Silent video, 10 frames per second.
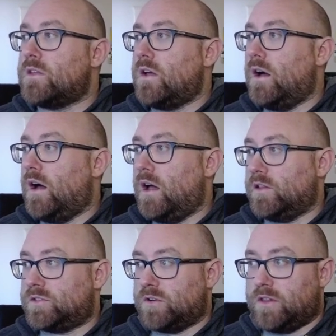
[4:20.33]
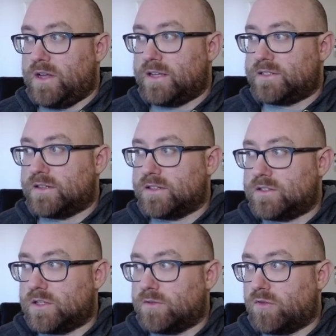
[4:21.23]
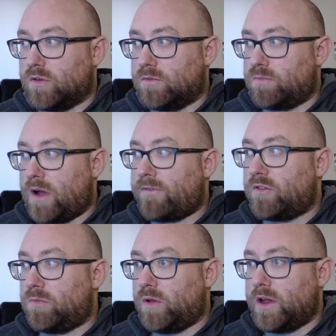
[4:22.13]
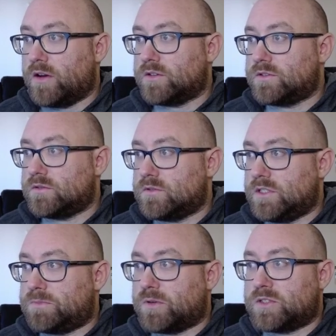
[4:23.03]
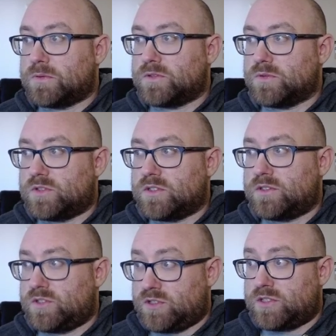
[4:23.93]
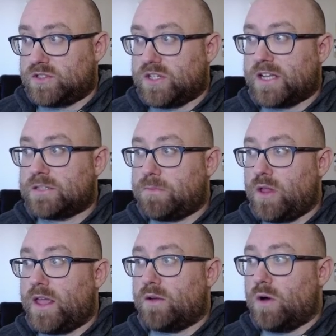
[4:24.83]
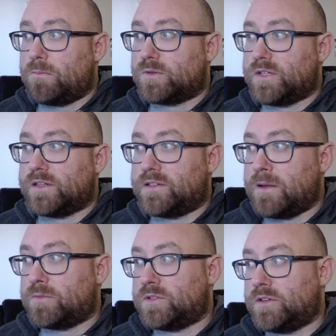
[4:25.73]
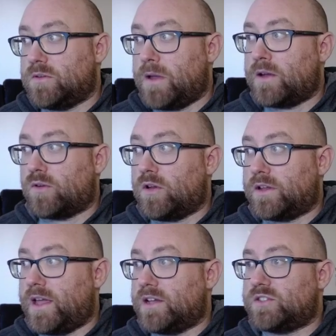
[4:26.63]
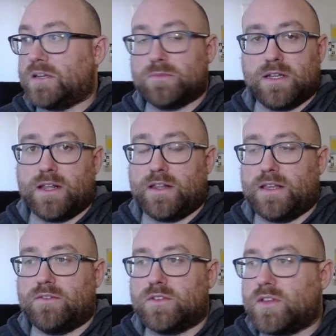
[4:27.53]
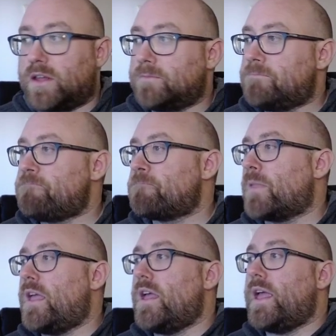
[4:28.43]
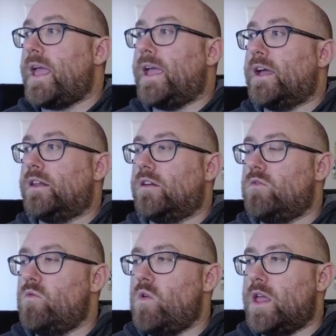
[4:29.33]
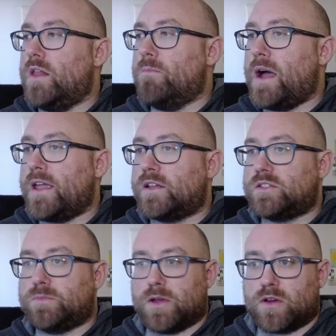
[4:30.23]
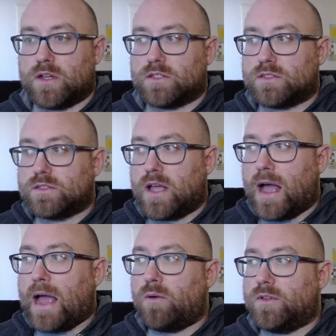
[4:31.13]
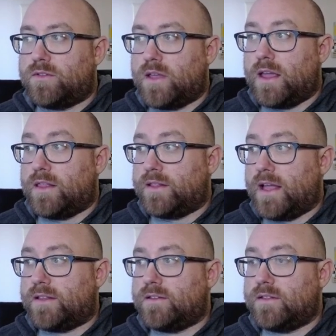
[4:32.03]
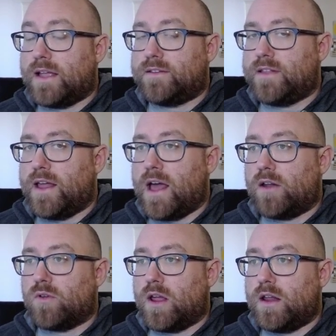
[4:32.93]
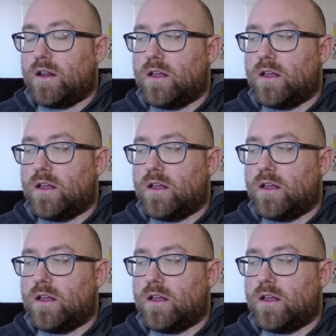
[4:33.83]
Let's go to the last sentence here. For profitable players, these principles would suggest playing 1% to 10% of your bankroll in cash games on any given slate. And in my experience, I would say that's dead on right.